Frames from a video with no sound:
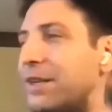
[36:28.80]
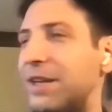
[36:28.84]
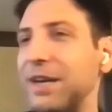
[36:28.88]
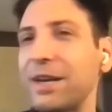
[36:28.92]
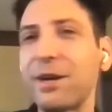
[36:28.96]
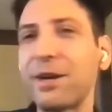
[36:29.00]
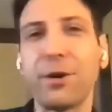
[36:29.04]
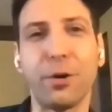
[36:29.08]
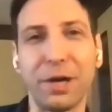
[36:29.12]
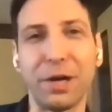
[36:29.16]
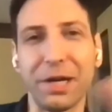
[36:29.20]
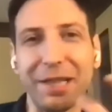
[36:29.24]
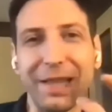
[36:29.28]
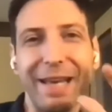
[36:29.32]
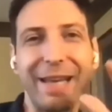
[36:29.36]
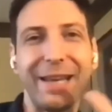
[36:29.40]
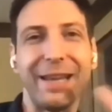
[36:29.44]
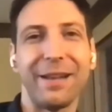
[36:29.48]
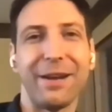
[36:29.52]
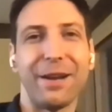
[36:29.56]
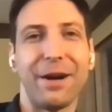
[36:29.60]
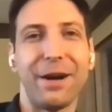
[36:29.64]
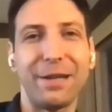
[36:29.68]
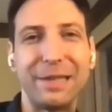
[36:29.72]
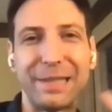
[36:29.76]

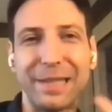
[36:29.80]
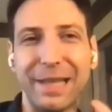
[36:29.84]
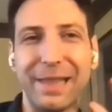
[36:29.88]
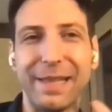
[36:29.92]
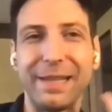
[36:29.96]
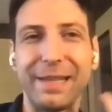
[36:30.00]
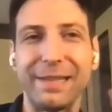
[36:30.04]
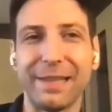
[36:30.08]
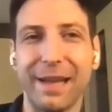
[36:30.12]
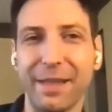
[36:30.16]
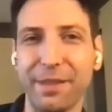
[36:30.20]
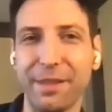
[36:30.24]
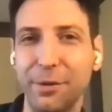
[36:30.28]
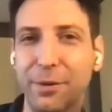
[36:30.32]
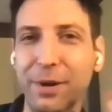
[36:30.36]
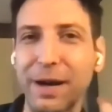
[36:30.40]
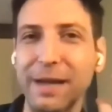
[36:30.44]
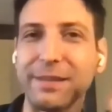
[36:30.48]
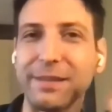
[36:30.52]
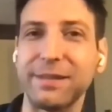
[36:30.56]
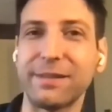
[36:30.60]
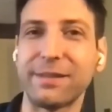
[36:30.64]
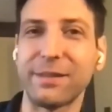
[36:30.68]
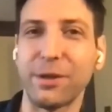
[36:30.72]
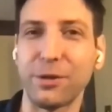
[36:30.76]
decorrelated all of these
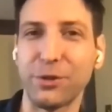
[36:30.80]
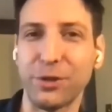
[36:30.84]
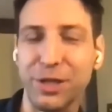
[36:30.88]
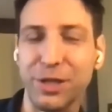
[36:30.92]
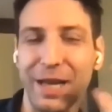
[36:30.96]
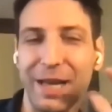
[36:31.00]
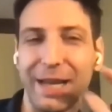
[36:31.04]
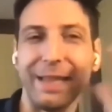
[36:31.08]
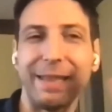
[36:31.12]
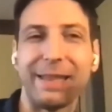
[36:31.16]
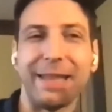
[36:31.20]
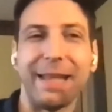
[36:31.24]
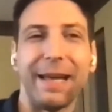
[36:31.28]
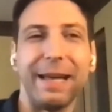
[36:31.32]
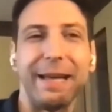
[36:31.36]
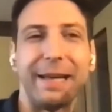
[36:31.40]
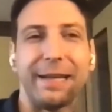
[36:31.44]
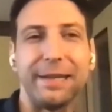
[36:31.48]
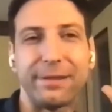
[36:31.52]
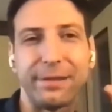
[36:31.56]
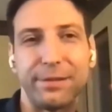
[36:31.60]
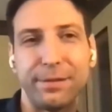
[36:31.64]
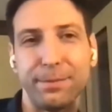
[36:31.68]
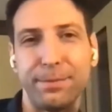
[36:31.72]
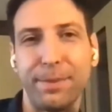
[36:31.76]
otherwise associated
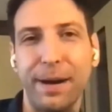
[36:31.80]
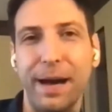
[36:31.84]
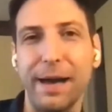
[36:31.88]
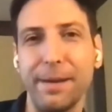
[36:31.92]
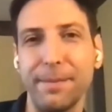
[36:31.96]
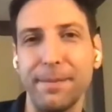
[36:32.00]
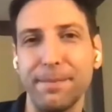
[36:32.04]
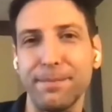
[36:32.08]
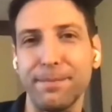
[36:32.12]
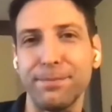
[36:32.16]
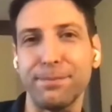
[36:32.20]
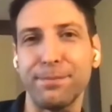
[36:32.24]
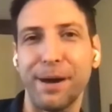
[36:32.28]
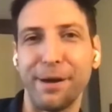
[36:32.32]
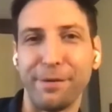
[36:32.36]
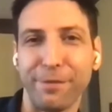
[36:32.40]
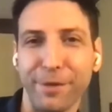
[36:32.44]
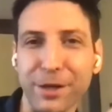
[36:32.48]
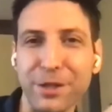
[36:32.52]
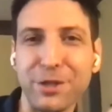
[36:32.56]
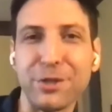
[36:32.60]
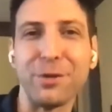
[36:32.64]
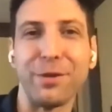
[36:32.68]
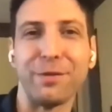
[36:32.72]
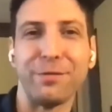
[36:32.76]
things by
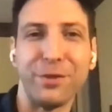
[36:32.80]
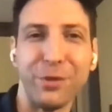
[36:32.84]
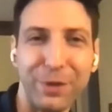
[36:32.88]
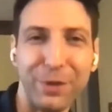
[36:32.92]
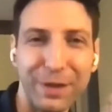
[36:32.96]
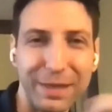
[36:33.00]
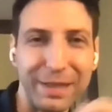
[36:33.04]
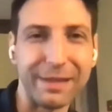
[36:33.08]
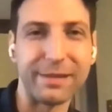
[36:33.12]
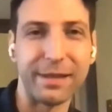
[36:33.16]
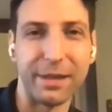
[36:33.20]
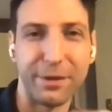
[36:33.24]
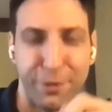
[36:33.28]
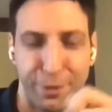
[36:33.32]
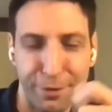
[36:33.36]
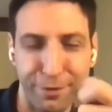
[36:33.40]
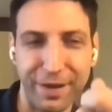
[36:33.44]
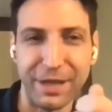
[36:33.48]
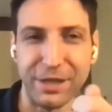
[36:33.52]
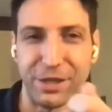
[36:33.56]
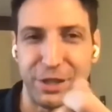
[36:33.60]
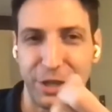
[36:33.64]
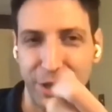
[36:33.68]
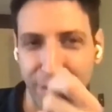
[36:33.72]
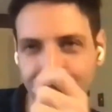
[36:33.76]
virtue of doing this
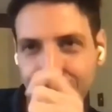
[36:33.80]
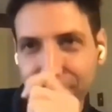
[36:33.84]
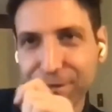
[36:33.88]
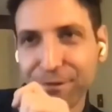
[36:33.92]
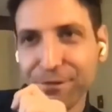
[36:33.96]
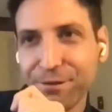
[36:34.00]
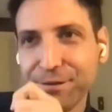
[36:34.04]
intervention.